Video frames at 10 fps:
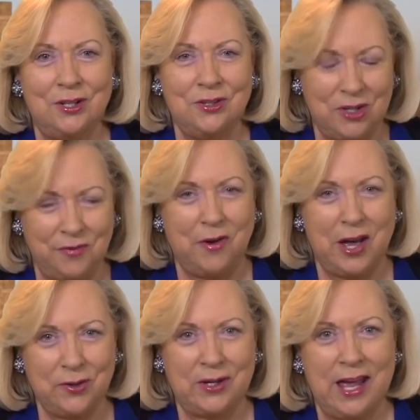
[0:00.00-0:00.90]
to the
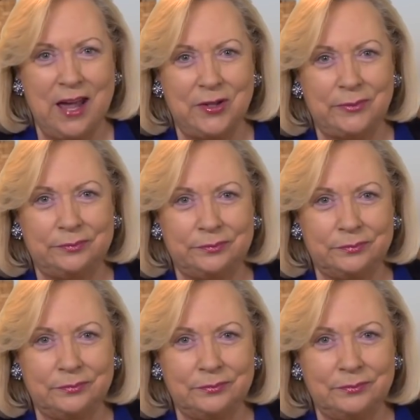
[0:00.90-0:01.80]
Father in heaven.
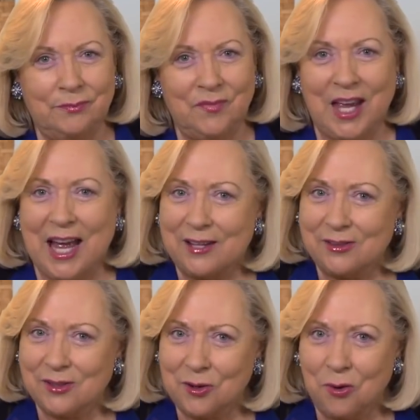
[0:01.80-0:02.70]

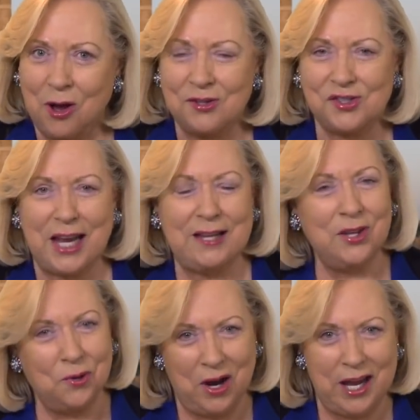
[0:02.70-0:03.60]
At the cross and
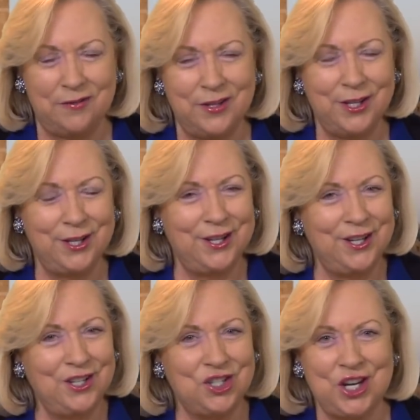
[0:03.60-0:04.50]
the grave,
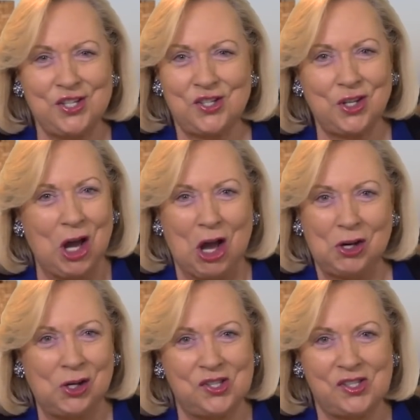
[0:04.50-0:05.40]
Jesus
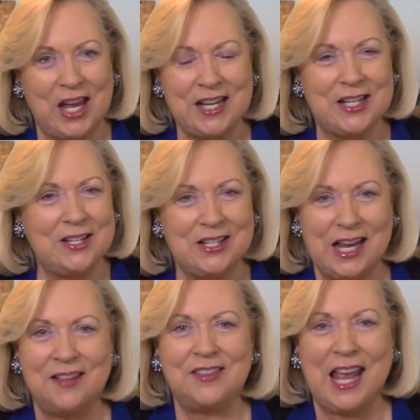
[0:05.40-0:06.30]
conquered Satan,
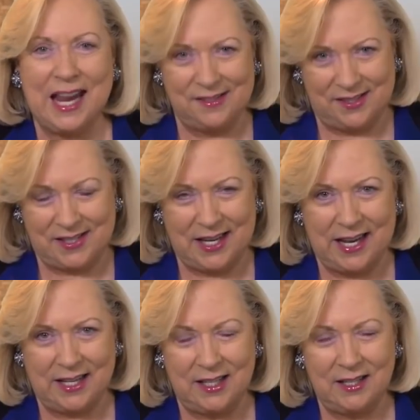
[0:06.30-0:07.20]
death, and
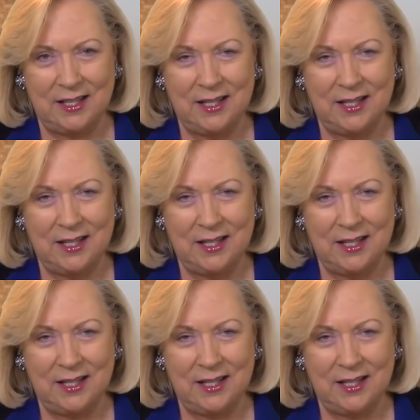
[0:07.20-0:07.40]
sin.